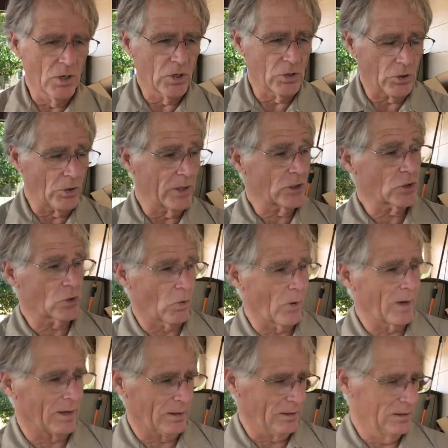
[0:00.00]
Coturnix
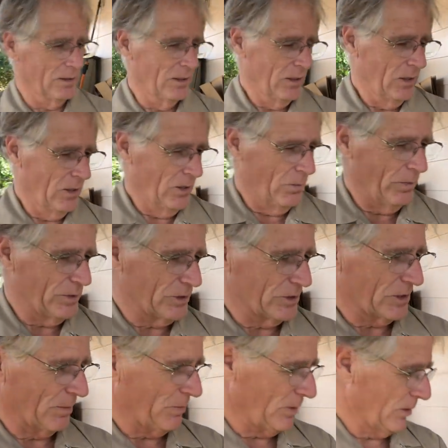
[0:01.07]
quail, which
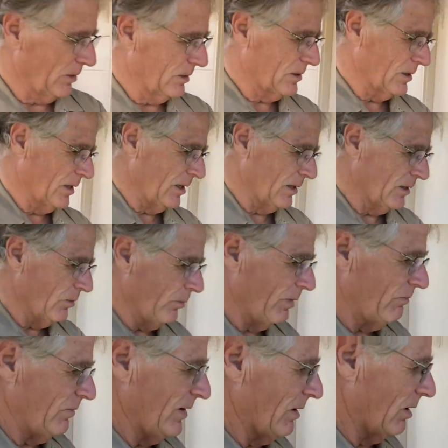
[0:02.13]
is something that uh, that
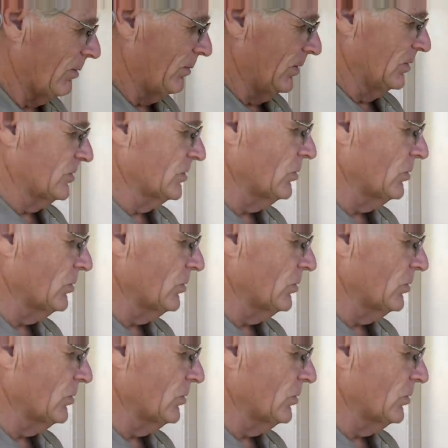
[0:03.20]
we feed our birds